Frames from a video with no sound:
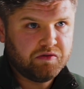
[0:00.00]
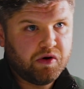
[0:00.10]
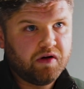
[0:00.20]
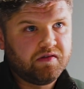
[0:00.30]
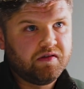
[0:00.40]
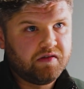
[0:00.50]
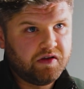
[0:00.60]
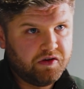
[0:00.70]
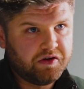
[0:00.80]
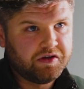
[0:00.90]
prices that
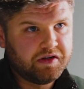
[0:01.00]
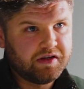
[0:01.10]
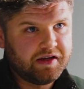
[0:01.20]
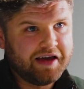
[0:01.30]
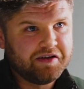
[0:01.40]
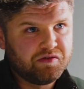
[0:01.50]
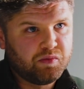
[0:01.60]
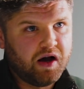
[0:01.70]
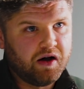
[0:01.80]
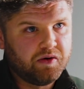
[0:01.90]
you could get as
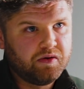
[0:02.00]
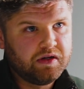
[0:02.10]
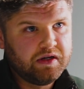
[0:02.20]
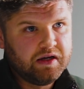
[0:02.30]
well,